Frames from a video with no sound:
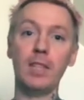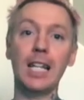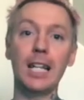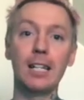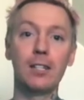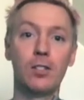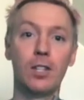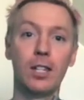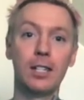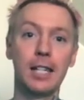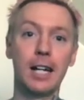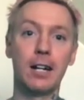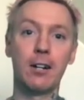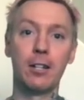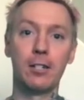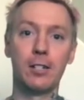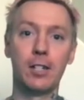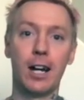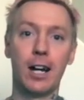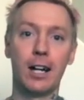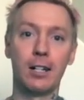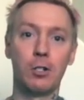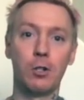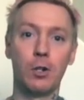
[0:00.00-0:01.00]
sit down and
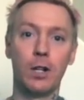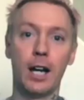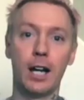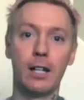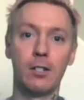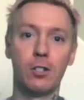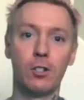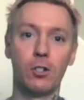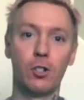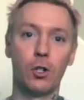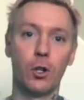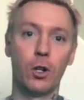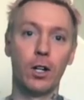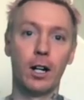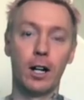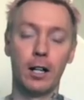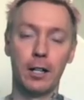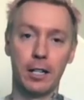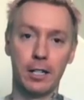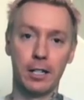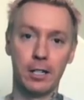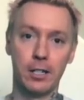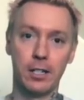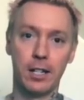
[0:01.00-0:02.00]
talk to you guys and show you all
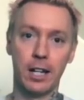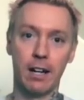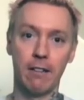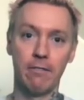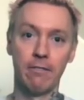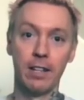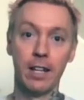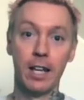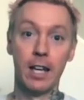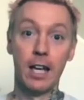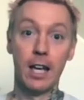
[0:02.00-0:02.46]
this stuff.